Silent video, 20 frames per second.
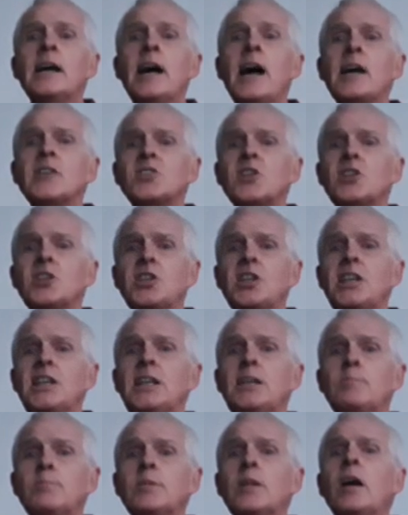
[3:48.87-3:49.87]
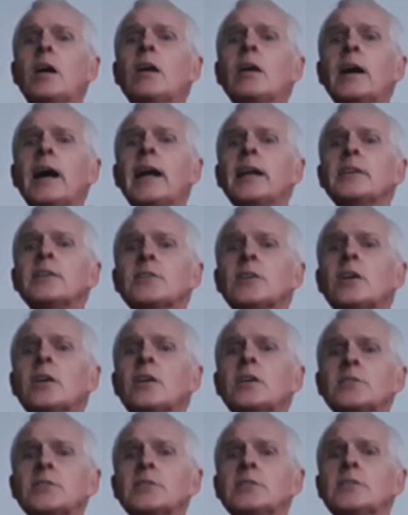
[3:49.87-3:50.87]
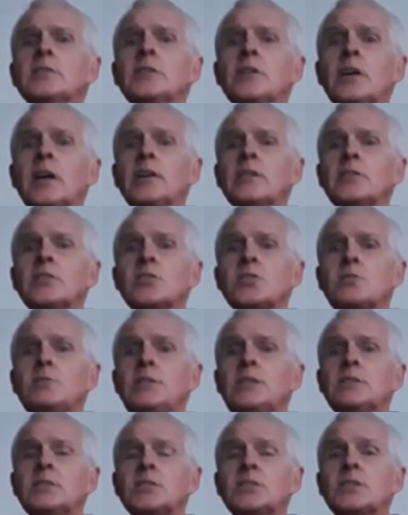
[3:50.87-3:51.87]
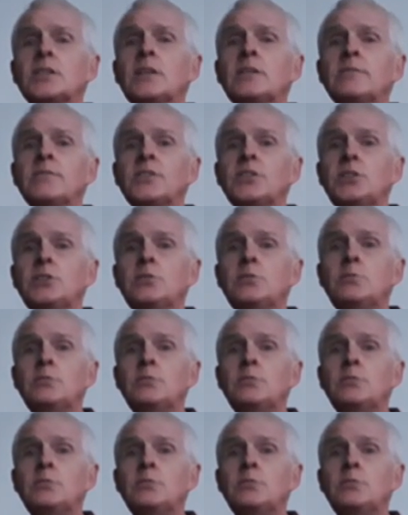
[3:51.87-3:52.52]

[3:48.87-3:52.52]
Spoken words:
As I keep law and order on the streets of New York.